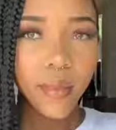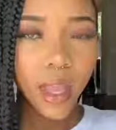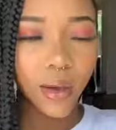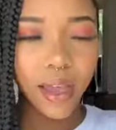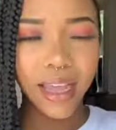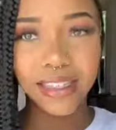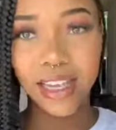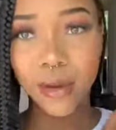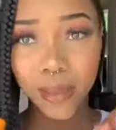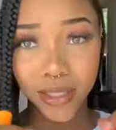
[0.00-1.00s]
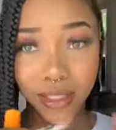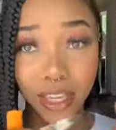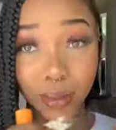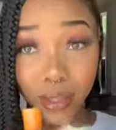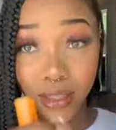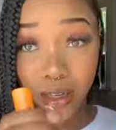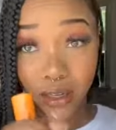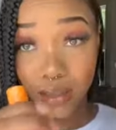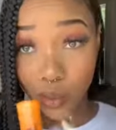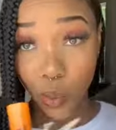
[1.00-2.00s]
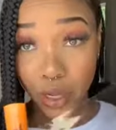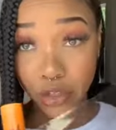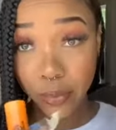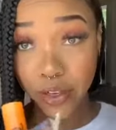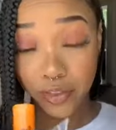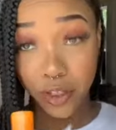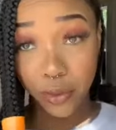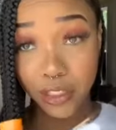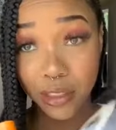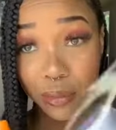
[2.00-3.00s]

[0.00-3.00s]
Okay, guys, I got a piece of tape that's like way too big for no reason,